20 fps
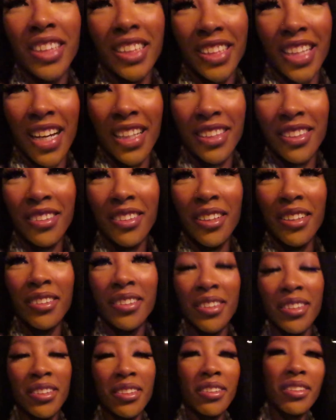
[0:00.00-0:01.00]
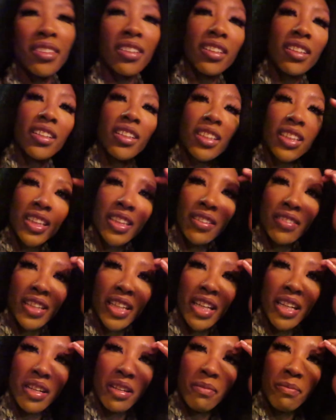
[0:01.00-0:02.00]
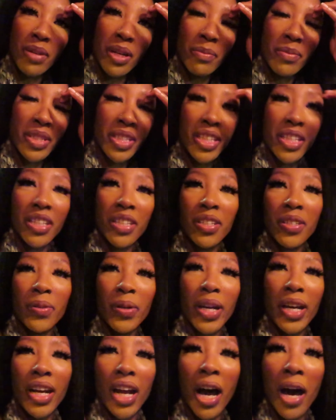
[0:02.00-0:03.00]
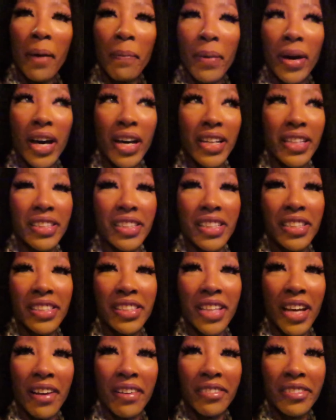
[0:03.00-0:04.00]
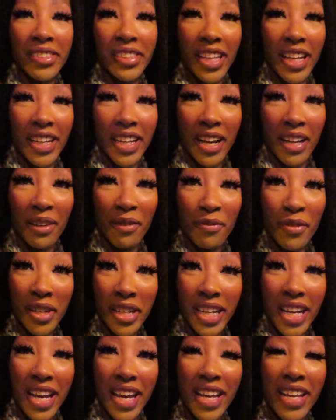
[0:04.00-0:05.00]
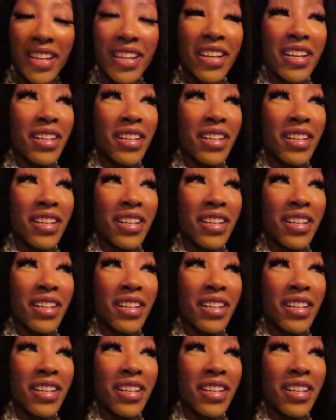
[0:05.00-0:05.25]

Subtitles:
just got to Goku Korean barbecue and hot pot. It's in San Jose, California.